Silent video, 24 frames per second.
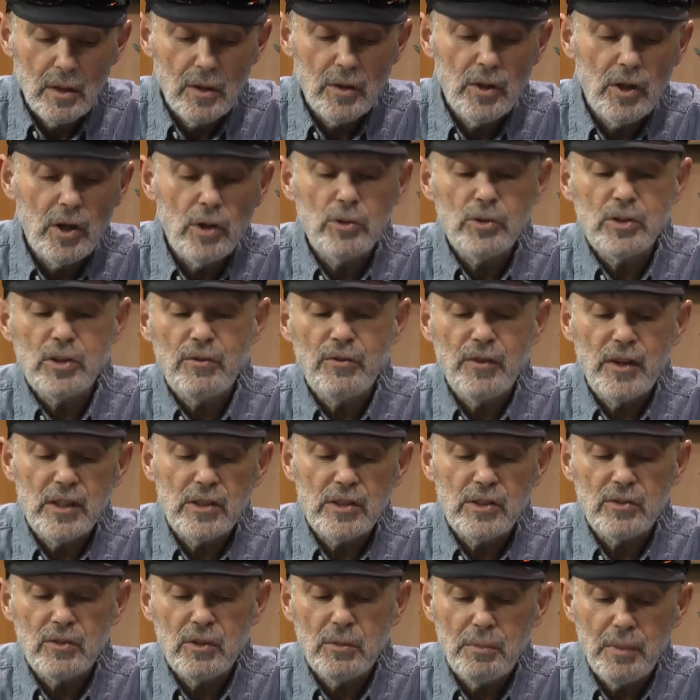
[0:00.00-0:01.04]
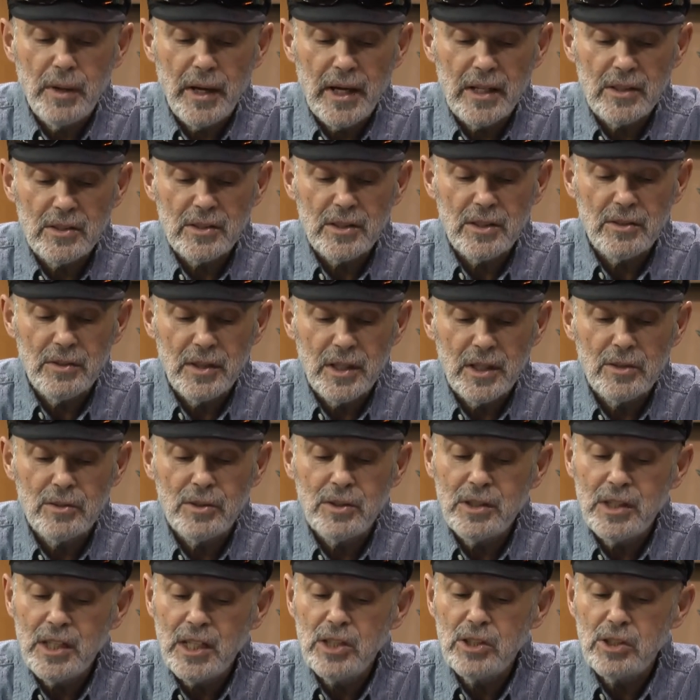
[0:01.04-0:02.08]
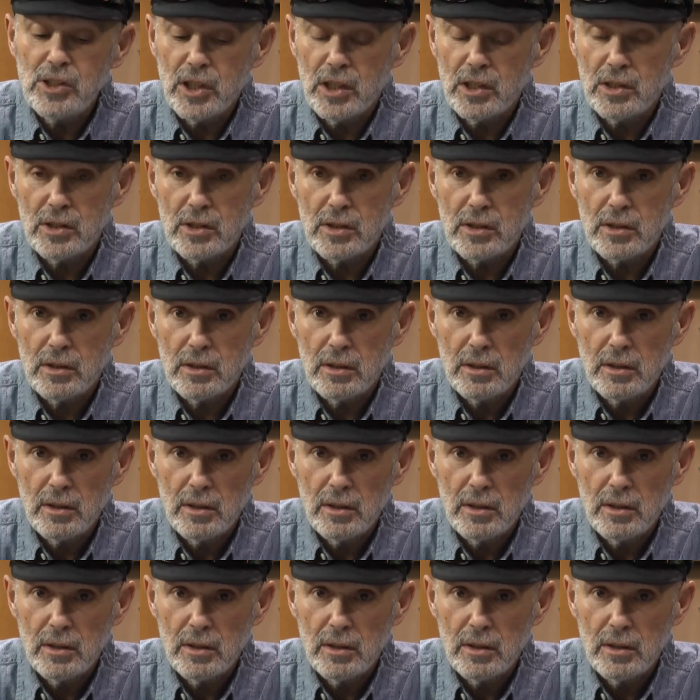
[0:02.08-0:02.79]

Those events of the past are there to teach us,